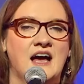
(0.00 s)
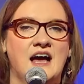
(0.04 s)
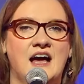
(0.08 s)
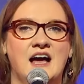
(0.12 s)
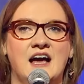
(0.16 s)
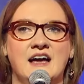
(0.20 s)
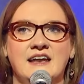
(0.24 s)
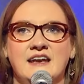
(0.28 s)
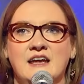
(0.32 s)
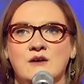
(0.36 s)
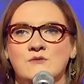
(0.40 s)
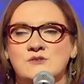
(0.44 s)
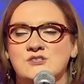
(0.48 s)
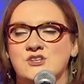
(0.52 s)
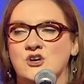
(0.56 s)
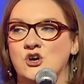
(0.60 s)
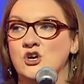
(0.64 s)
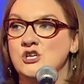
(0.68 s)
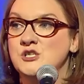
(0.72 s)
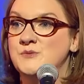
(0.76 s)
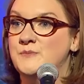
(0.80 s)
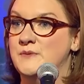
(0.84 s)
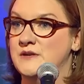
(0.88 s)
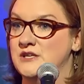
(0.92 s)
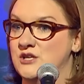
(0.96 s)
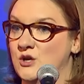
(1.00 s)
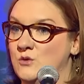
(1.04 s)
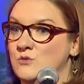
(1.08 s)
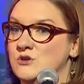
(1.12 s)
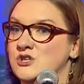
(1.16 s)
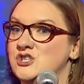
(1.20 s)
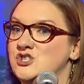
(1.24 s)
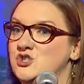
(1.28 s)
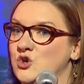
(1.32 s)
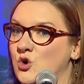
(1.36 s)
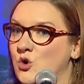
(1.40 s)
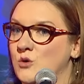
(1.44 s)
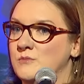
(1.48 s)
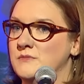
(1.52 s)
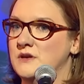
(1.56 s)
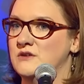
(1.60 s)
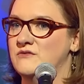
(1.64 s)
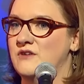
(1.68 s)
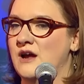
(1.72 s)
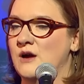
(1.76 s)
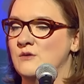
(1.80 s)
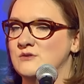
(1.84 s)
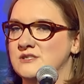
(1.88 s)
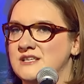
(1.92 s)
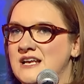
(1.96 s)
And it was the husband who was showing me
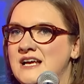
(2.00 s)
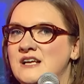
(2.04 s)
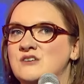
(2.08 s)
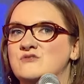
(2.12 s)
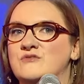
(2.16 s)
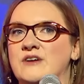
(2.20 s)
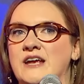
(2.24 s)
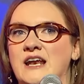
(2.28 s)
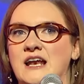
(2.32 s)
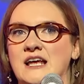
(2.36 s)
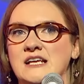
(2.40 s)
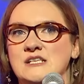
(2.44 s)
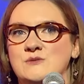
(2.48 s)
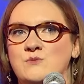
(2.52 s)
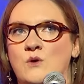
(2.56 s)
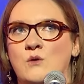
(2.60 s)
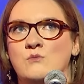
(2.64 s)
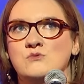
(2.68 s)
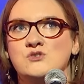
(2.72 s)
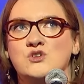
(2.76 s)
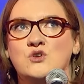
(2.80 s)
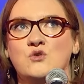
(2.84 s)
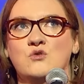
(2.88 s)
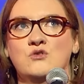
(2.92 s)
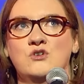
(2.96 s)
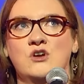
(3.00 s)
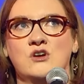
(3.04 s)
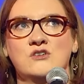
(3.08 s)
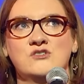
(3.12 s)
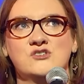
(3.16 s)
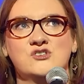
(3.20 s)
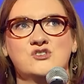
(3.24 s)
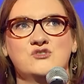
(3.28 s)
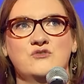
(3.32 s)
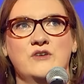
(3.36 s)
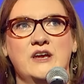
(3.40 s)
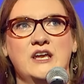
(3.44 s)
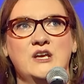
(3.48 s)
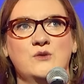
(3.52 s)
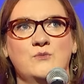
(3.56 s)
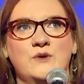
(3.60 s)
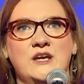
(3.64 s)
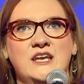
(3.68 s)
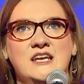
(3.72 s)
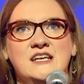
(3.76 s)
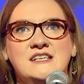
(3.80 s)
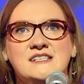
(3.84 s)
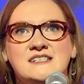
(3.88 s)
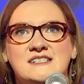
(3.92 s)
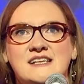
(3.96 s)
around. And I'd realised what was going on straight away
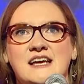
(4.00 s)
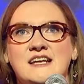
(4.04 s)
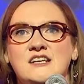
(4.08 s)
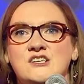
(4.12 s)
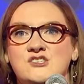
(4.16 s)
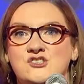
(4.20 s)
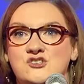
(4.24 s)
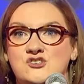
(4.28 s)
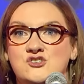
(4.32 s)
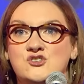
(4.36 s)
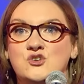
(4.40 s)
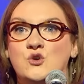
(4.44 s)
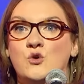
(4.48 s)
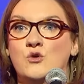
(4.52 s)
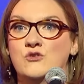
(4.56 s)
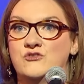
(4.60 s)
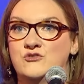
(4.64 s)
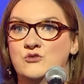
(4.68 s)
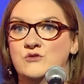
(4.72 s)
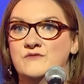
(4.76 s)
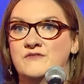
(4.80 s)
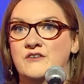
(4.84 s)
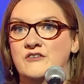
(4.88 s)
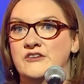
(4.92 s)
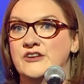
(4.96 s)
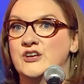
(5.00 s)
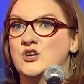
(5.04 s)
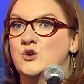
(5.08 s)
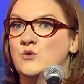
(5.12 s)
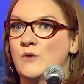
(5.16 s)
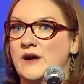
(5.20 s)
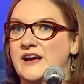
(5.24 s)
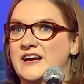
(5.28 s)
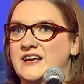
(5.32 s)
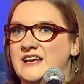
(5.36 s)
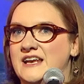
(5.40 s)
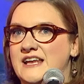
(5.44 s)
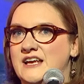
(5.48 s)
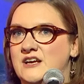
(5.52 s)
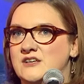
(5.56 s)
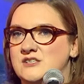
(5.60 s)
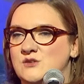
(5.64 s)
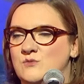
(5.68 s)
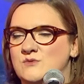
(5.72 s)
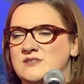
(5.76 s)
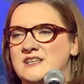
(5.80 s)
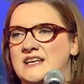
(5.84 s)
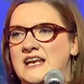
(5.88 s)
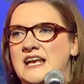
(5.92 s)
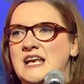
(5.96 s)
and I decided just to go through it very quickly because it
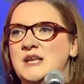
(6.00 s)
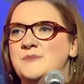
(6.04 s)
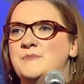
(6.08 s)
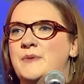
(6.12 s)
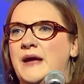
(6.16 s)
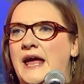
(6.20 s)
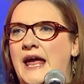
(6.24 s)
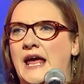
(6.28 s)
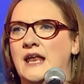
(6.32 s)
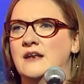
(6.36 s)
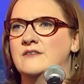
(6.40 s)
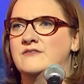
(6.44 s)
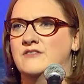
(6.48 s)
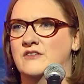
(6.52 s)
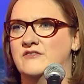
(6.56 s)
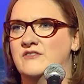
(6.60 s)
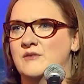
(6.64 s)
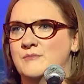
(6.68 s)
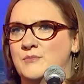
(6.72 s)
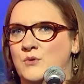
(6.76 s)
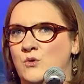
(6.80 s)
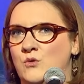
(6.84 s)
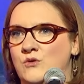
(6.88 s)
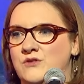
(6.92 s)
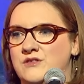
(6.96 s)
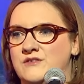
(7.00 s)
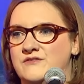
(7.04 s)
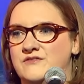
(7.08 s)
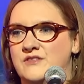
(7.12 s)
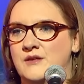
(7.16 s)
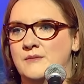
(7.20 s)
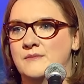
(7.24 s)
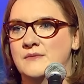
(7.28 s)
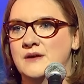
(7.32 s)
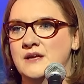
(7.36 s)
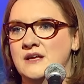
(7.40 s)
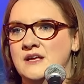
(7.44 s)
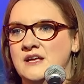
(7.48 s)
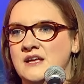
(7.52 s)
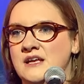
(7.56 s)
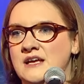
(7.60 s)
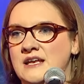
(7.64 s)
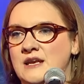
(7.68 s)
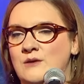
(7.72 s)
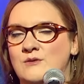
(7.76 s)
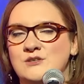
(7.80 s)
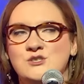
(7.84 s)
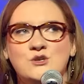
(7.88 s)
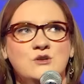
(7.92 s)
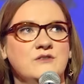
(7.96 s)
was clearly painful for both of them.
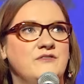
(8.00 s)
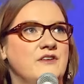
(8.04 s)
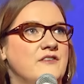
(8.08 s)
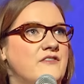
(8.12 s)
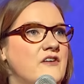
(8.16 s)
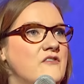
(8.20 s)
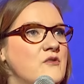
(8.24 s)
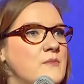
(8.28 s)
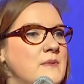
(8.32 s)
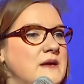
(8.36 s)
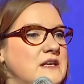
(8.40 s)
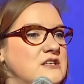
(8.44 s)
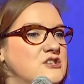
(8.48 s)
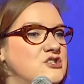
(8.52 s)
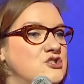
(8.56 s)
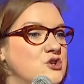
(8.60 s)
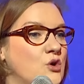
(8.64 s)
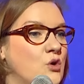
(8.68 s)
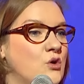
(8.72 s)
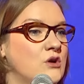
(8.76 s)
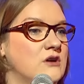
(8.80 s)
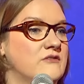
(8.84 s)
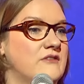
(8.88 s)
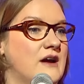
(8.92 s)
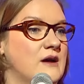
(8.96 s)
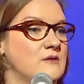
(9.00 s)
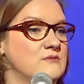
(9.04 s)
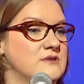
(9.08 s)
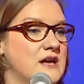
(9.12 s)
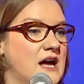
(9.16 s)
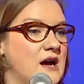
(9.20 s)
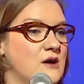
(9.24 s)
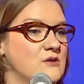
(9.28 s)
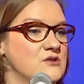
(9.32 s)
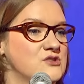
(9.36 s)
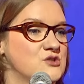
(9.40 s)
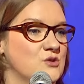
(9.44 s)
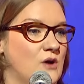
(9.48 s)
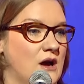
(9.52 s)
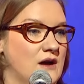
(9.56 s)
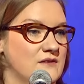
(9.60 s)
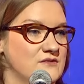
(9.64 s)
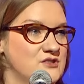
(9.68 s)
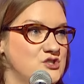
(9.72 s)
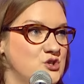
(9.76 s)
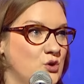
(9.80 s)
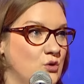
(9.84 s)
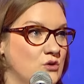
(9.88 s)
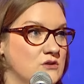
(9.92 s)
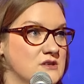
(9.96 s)
Now, I don't know if you've ever been shown around a house or have
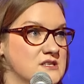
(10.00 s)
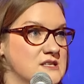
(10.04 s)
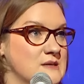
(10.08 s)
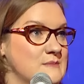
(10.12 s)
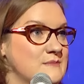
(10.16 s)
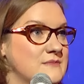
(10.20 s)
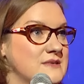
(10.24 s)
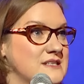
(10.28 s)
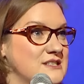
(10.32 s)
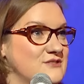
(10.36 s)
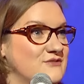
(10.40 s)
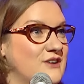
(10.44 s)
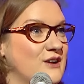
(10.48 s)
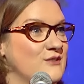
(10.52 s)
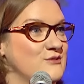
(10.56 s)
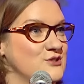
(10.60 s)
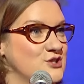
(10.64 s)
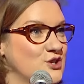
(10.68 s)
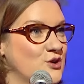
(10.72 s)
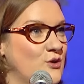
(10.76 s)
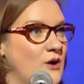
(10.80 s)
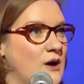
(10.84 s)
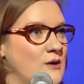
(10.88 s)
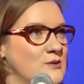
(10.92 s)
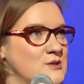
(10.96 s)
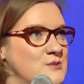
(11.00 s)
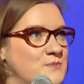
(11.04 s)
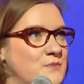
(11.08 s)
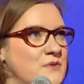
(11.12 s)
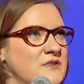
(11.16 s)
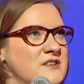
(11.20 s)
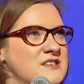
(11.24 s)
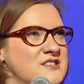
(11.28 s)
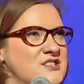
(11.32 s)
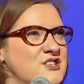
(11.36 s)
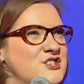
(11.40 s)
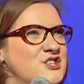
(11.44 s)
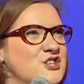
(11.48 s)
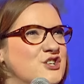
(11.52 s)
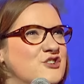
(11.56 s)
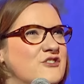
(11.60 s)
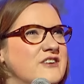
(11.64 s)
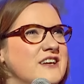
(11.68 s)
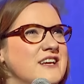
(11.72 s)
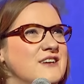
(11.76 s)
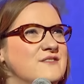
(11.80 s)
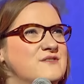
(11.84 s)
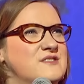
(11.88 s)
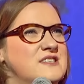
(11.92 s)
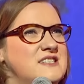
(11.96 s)
shown somebody around your house, but there's a
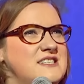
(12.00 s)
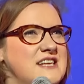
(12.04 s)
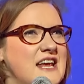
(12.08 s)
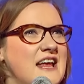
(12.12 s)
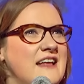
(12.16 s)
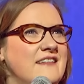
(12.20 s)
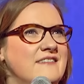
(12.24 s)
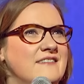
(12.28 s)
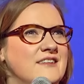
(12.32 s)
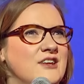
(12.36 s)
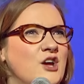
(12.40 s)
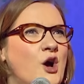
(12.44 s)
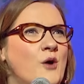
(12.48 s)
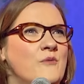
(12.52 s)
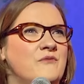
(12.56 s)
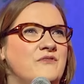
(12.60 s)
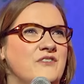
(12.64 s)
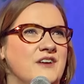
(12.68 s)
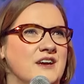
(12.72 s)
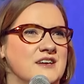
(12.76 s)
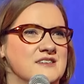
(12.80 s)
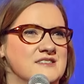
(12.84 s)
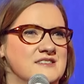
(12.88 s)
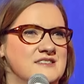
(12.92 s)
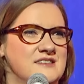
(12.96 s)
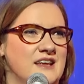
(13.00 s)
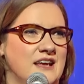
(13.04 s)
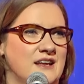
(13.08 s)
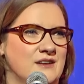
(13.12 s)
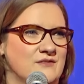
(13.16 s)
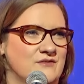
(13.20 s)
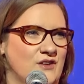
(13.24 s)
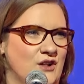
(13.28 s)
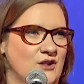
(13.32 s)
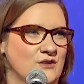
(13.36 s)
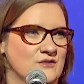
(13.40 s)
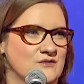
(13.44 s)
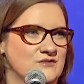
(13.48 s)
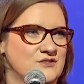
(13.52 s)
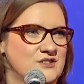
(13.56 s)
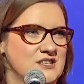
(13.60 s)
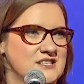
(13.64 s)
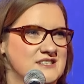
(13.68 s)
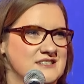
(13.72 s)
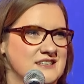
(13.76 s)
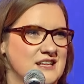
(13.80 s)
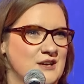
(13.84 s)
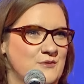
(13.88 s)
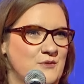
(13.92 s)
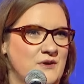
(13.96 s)
degree of stating the obvious involved,
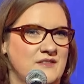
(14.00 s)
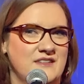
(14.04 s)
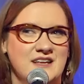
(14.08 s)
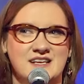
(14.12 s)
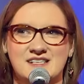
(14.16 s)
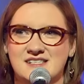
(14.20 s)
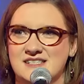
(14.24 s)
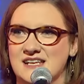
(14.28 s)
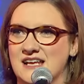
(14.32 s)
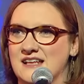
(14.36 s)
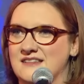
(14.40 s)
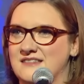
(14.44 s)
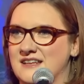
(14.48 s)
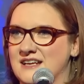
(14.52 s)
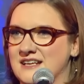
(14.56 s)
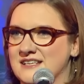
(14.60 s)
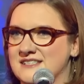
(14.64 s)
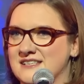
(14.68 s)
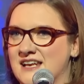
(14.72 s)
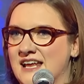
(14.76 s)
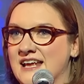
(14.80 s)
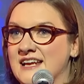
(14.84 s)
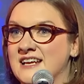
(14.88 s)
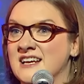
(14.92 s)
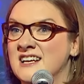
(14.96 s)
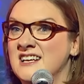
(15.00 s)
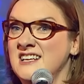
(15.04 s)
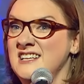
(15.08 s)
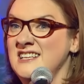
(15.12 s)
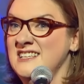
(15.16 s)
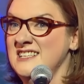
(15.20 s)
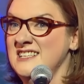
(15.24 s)
isn't there, when they say things like,